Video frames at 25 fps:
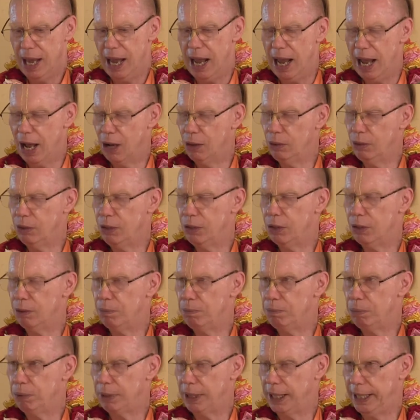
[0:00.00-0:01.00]
how to
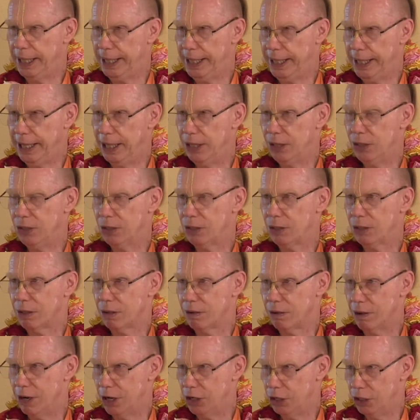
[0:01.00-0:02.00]
please
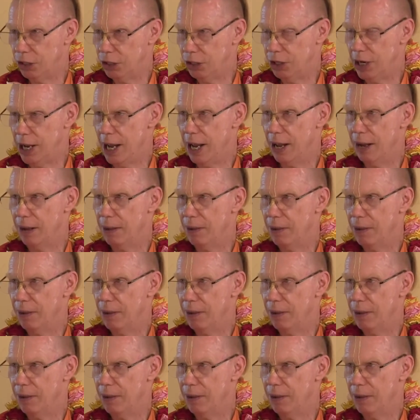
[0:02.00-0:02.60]
Krishna,